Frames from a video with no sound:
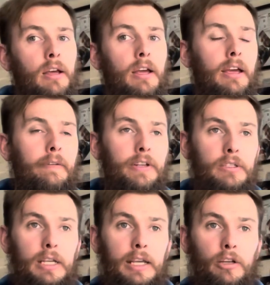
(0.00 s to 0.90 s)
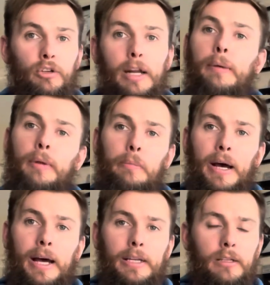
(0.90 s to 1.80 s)
If it's incredibly
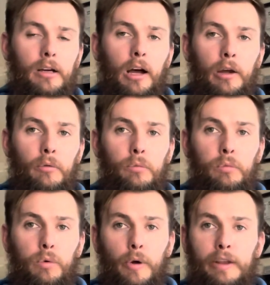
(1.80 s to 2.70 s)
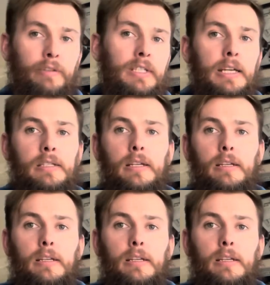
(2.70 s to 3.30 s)
bad, I won't even test it,